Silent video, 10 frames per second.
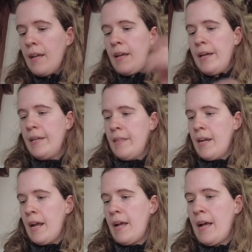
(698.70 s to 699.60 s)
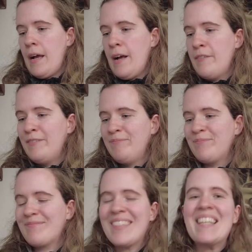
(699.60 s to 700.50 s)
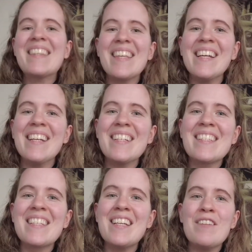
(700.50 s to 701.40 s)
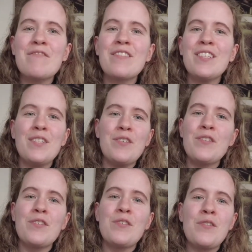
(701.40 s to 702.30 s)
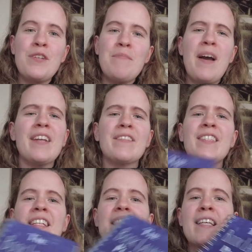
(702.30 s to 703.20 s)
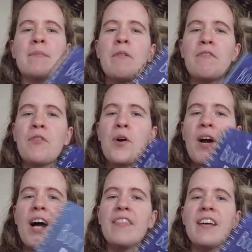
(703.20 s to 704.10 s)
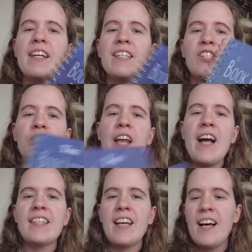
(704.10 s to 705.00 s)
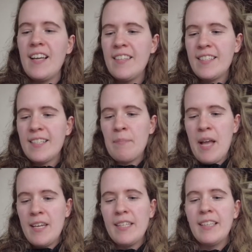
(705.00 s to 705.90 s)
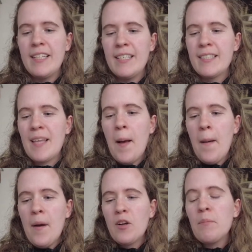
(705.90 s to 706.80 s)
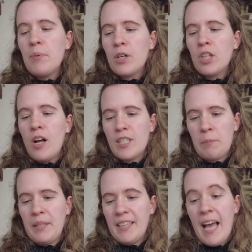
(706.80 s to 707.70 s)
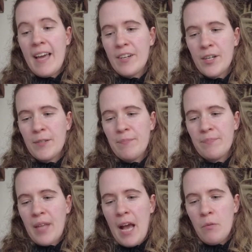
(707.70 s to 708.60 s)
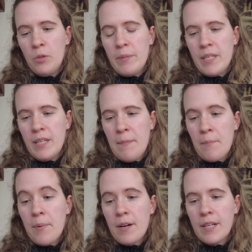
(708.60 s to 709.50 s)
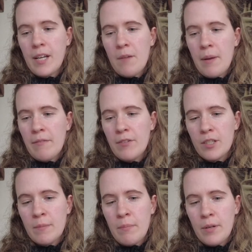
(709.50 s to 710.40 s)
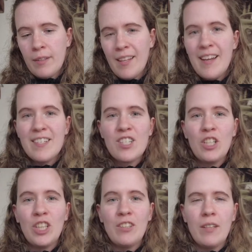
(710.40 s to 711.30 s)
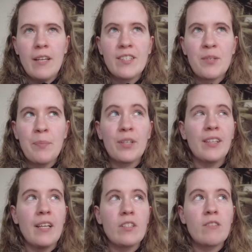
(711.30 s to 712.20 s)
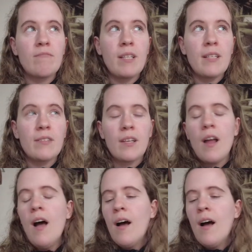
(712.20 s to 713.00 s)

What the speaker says: And then I have this, if you might have seen this before on the internet. This is Mandy Lynn's book launch planner. I will be embarking on my first book lunch. That sounds good.